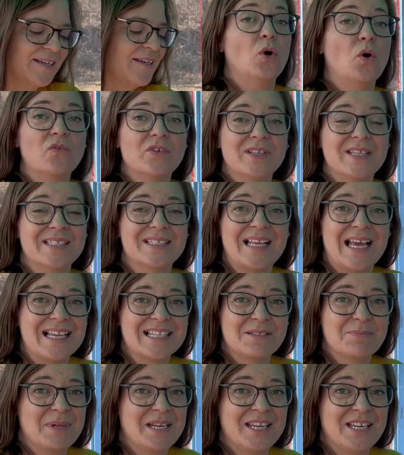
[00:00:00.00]
So over these
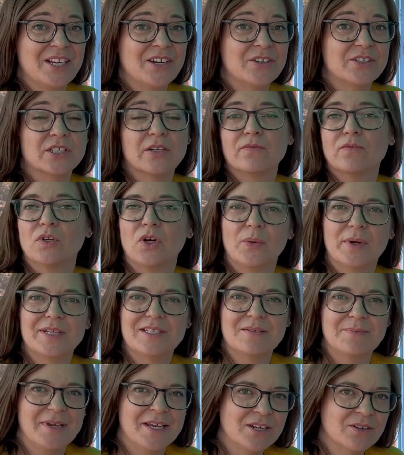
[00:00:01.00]
last many years of growing
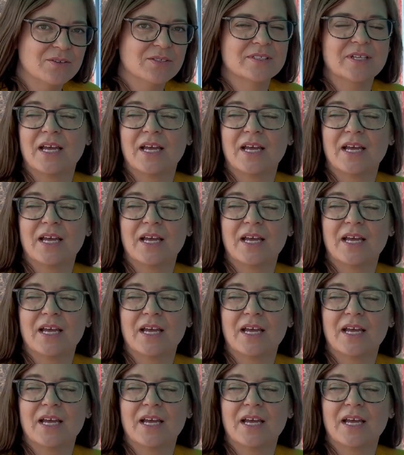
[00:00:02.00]
tomatoes,